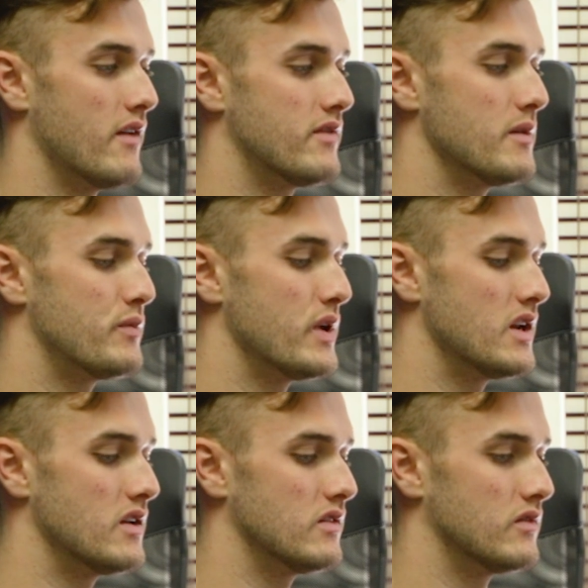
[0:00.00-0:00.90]
Have there
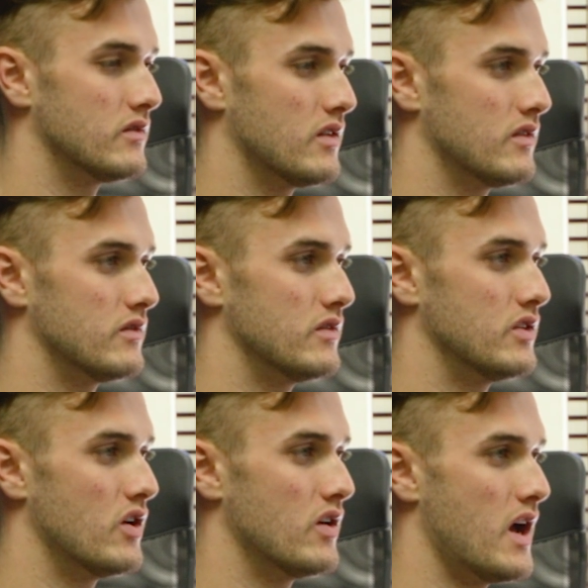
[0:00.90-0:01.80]
been,
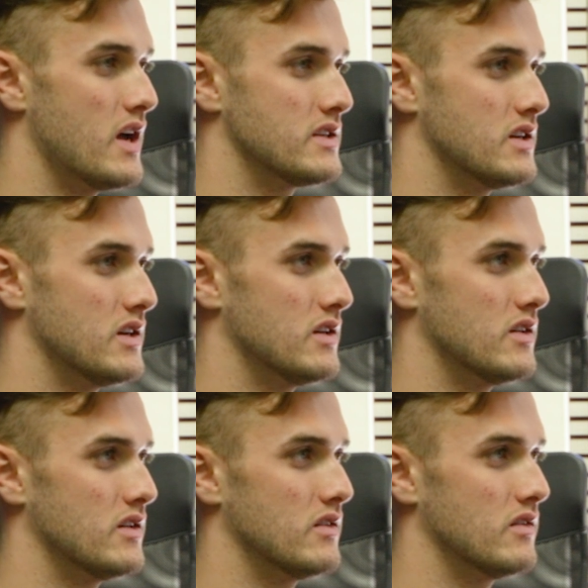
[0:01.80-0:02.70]
you know, as
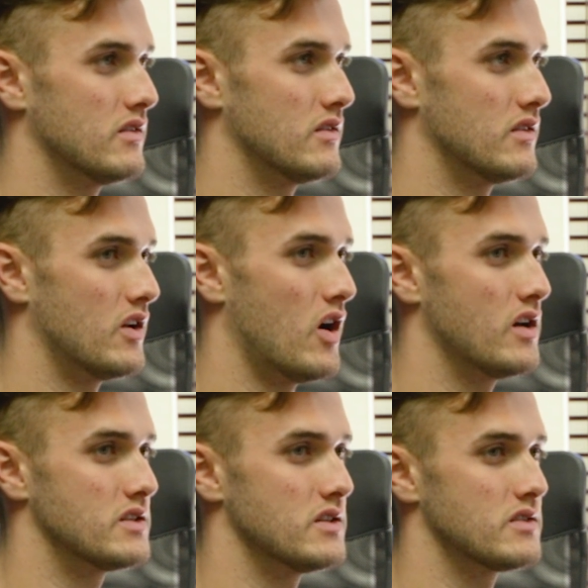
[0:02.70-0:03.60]
a an
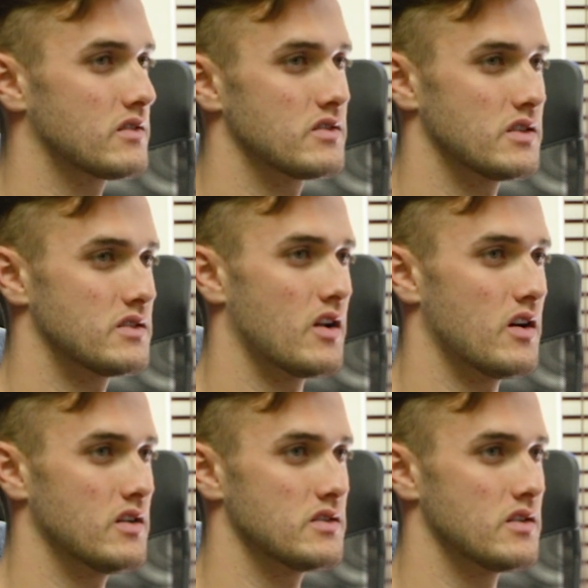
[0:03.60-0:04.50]
artist because it's an
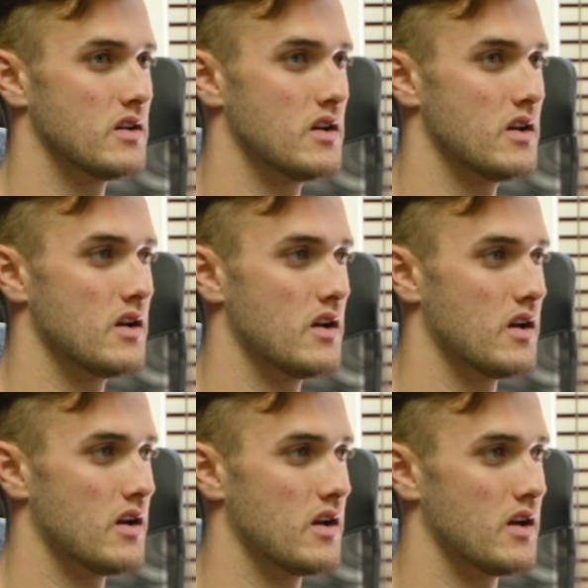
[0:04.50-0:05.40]
art. Yeah.
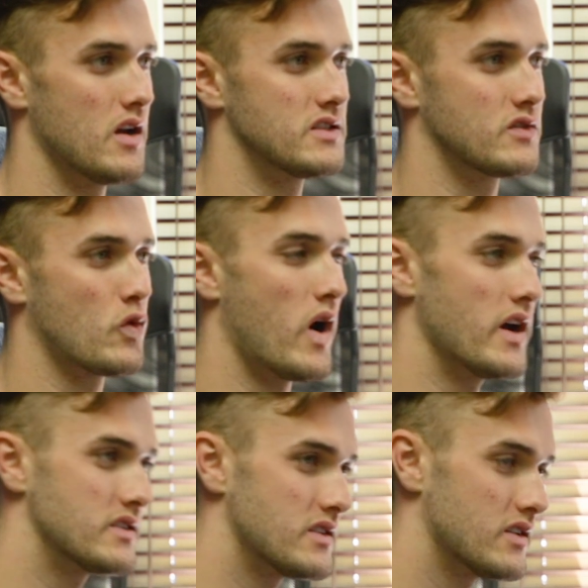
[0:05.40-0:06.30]
It's
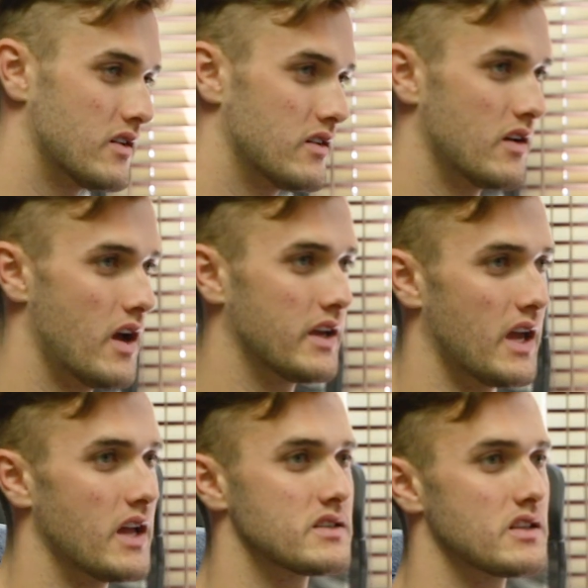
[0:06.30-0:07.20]
quite
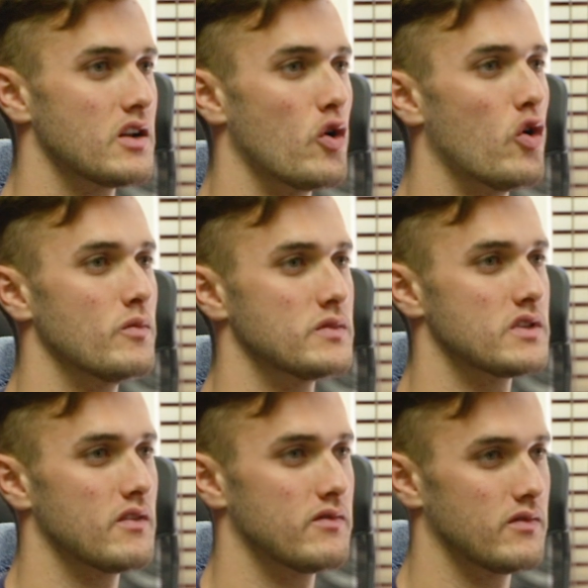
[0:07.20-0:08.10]
against the norms
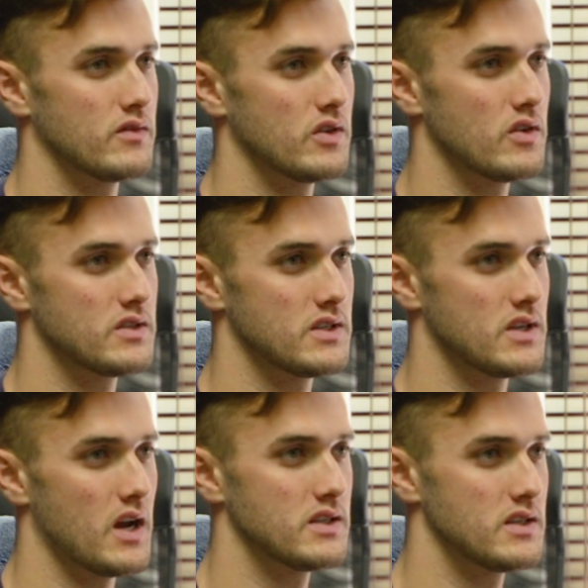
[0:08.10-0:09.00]
of you know
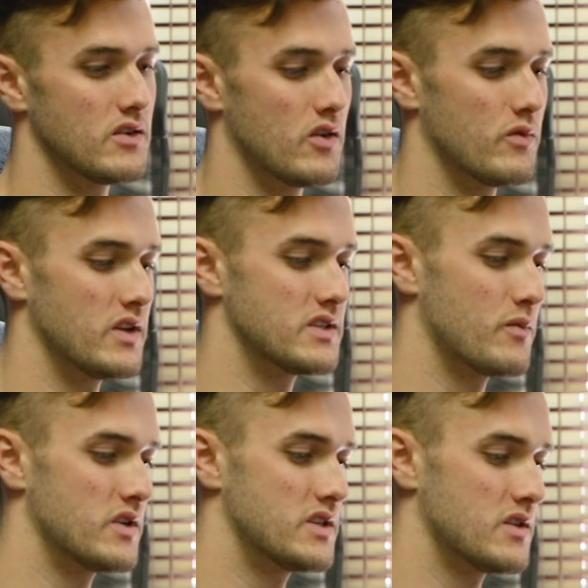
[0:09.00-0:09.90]
society. You know, when
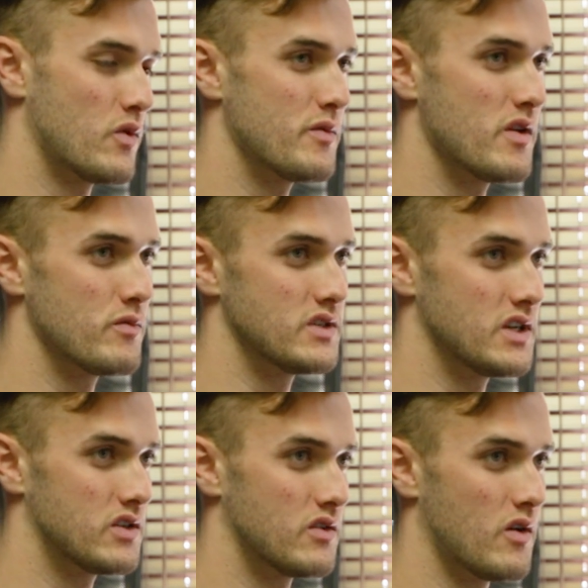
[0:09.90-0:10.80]
someone says, "I want to be a
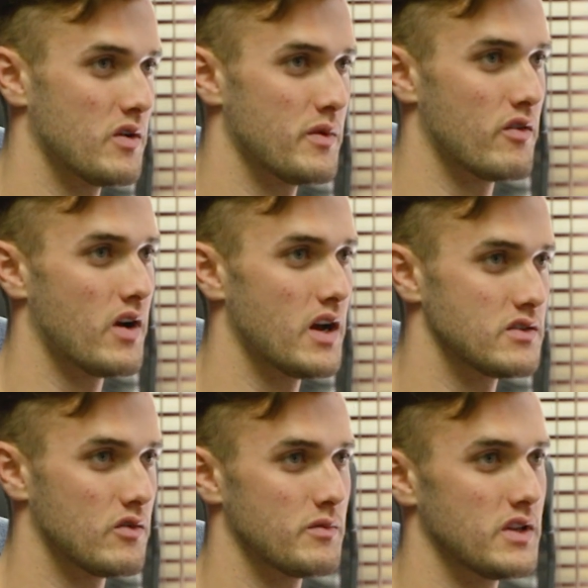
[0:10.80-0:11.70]
musician," "I want to be a
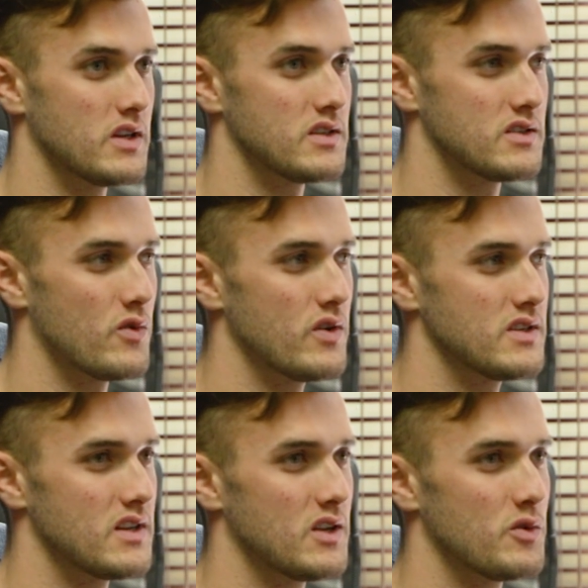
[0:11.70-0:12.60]
writer," "I want to be this," it's
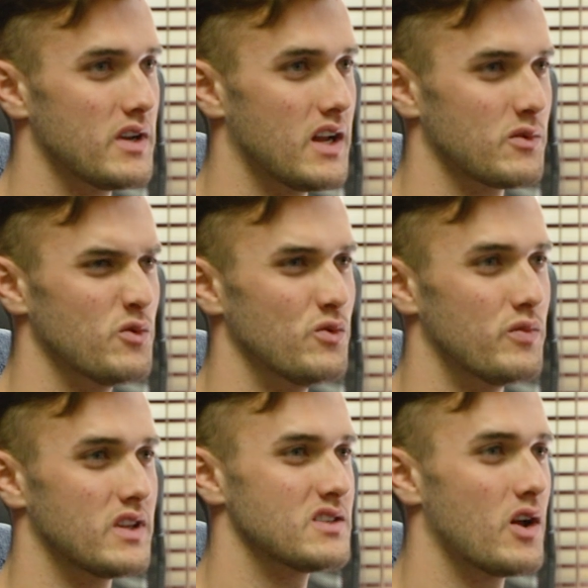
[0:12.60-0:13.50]
always a little bit like, "Ooh,"
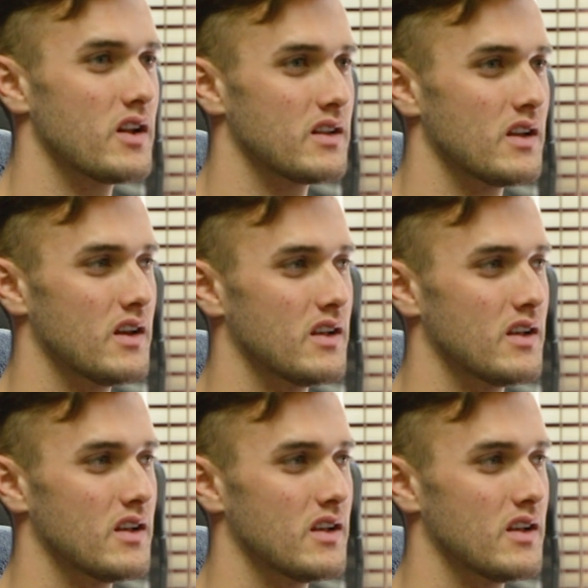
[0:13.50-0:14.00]
but there's not